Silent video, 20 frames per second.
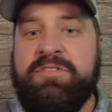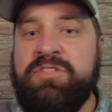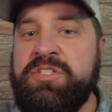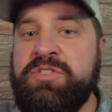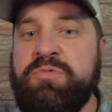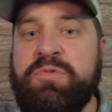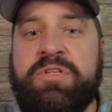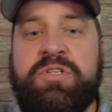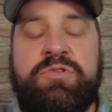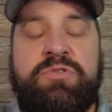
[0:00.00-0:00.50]

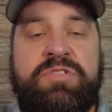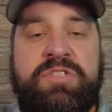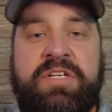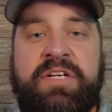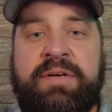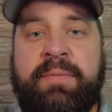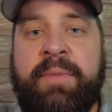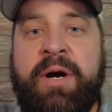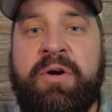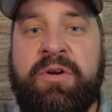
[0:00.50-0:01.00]
just
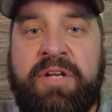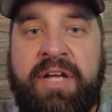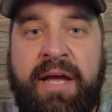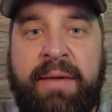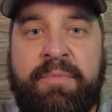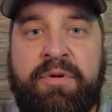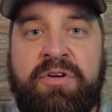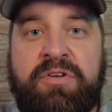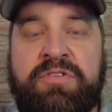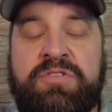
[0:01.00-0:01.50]
reducing the amount of
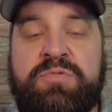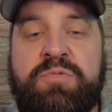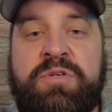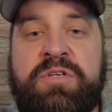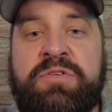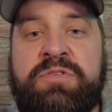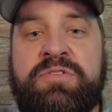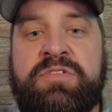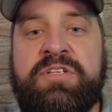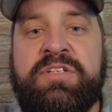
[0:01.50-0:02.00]
chemicals we
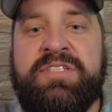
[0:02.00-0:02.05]
use,